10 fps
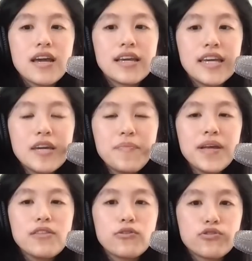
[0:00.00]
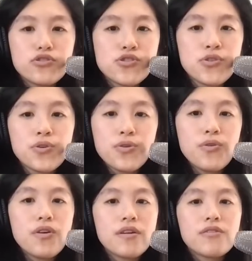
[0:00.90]
keeping those
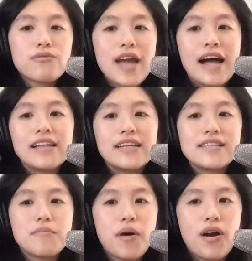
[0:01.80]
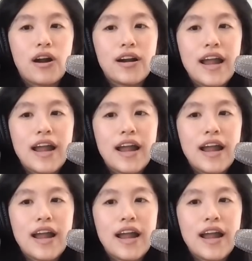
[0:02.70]
two realities apart.